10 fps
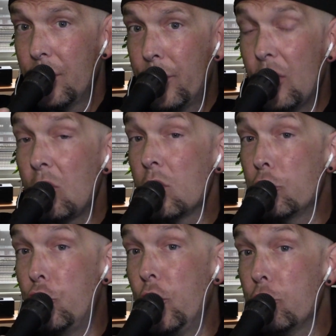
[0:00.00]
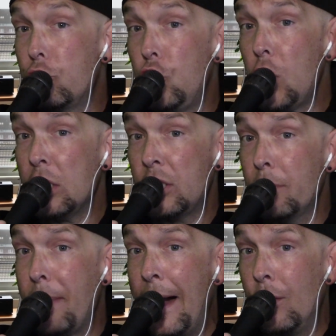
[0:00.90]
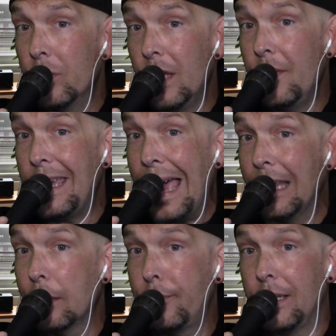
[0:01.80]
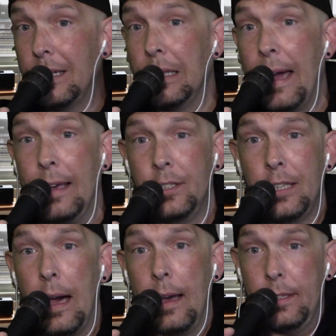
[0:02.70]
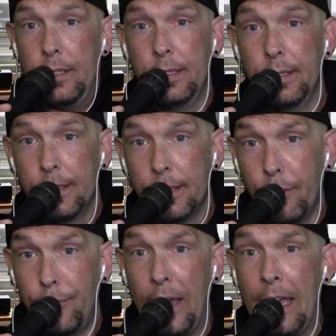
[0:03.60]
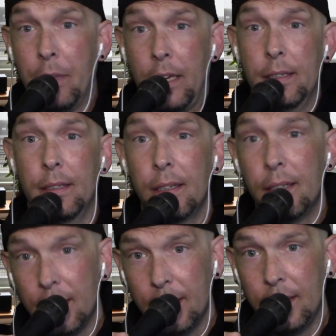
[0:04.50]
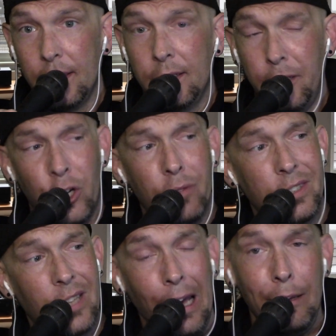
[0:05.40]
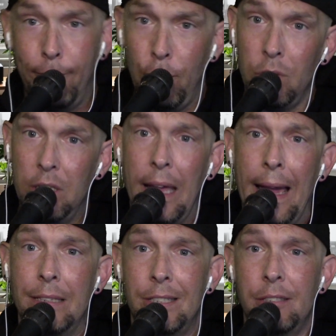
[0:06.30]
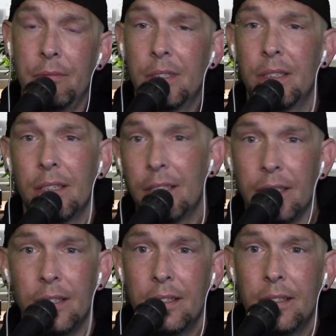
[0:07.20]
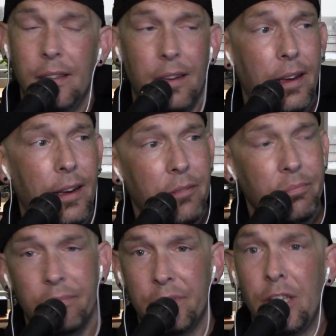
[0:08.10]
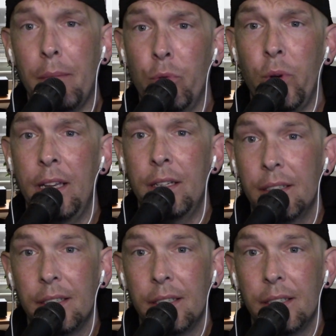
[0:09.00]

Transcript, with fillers: They're, they're just about in the elephant class size of family. You heard of a typhoon class uh, submarine?